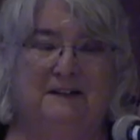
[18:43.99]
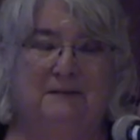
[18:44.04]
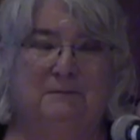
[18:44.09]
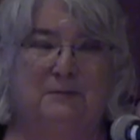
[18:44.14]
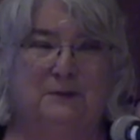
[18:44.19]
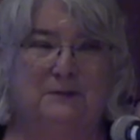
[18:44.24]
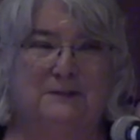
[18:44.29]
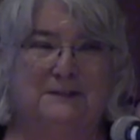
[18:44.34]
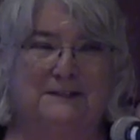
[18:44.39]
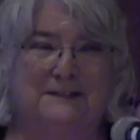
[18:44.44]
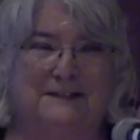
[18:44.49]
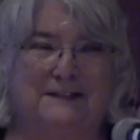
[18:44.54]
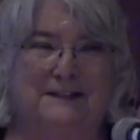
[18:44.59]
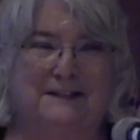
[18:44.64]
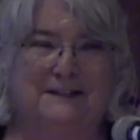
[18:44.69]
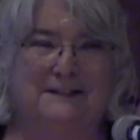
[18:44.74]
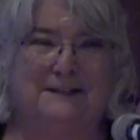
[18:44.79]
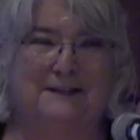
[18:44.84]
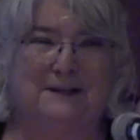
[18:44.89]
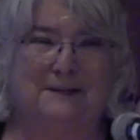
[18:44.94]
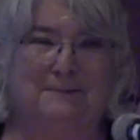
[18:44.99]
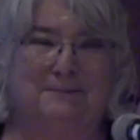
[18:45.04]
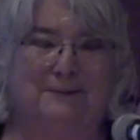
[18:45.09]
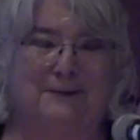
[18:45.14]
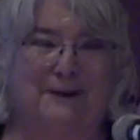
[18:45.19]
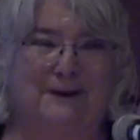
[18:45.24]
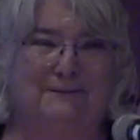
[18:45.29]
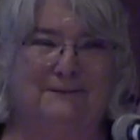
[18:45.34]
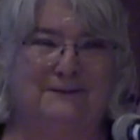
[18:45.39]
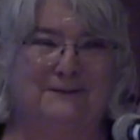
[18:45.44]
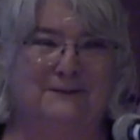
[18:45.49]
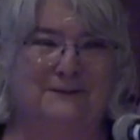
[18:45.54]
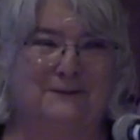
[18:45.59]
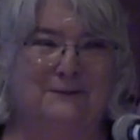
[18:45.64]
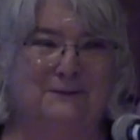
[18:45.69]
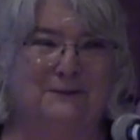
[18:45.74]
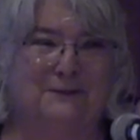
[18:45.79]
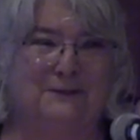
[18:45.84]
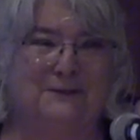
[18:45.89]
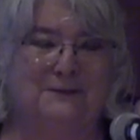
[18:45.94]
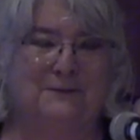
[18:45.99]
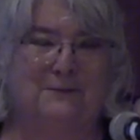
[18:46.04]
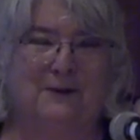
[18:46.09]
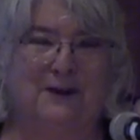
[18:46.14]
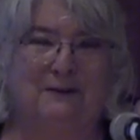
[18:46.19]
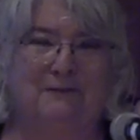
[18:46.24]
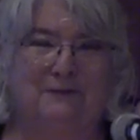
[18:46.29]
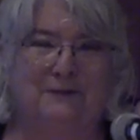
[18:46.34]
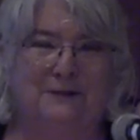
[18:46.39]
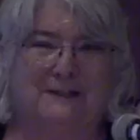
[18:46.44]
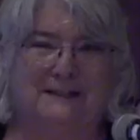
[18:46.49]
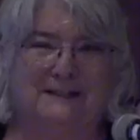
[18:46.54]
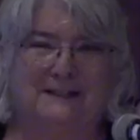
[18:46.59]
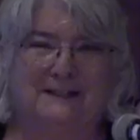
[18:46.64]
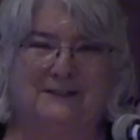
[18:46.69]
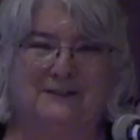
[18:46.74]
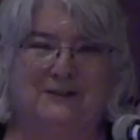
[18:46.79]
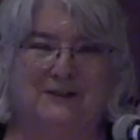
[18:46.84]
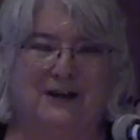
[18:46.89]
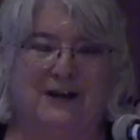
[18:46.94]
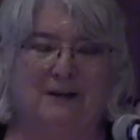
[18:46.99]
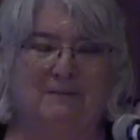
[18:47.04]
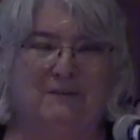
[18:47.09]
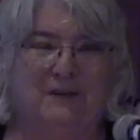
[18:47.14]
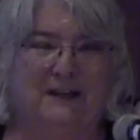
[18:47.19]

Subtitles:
pulls his kids out of private school, his wife quits his job,